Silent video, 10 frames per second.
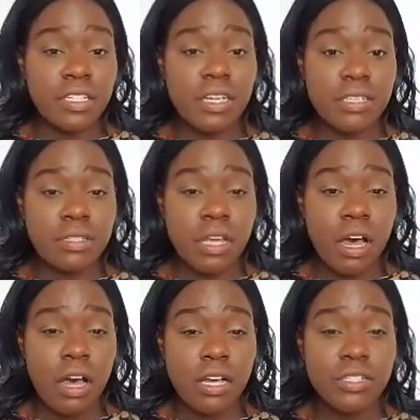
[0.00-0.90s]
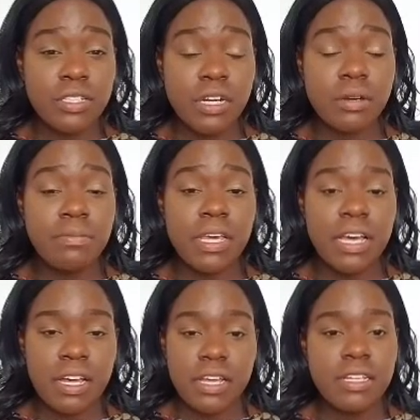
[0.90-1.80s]
is concerned,
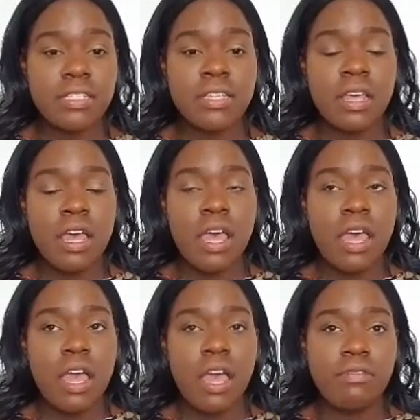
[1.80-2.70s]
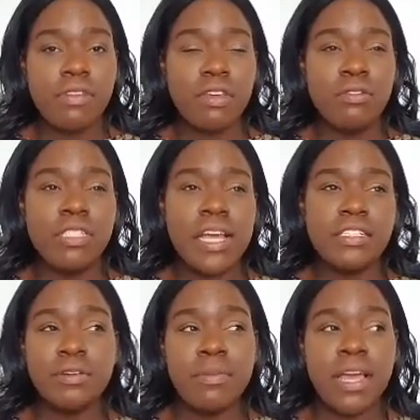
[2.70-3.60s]
because if you
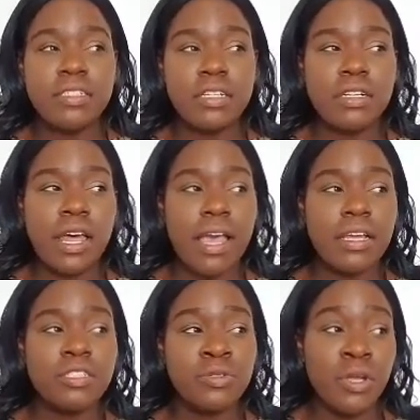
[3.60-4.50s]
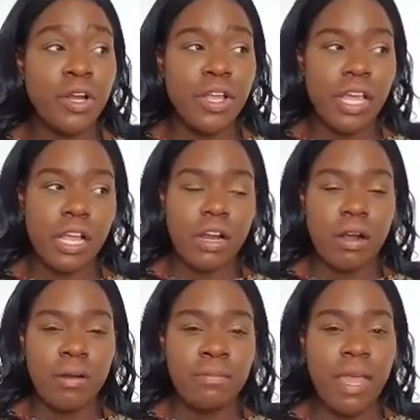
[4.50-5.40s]
change your major like junior
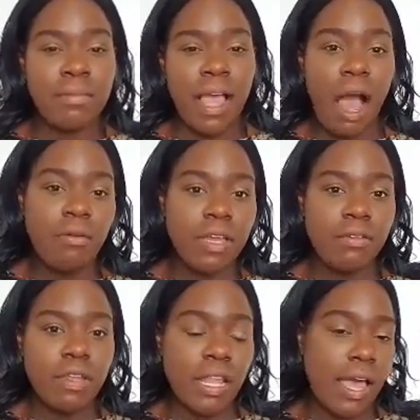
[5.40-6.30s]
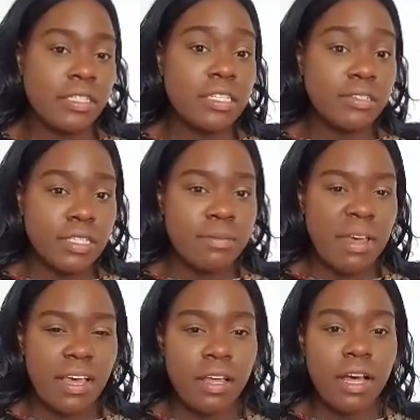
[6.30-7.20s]
year, maybe I would give it like till
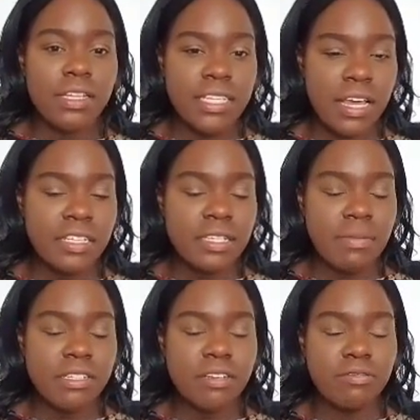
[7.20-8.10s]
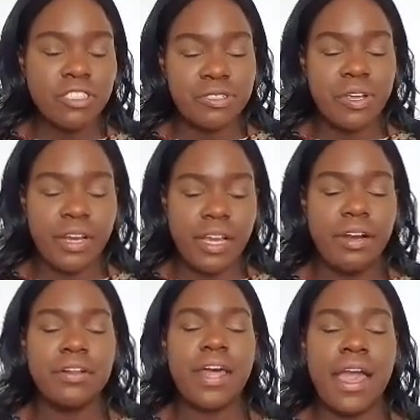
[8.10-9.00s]
second semester of junior
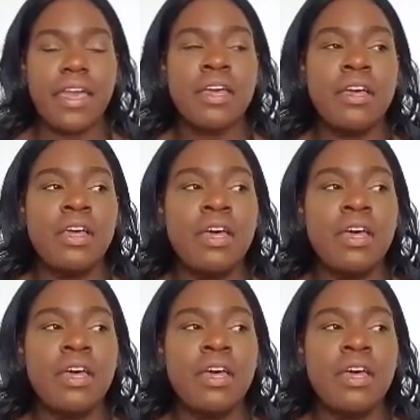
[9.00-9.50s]
year. Like,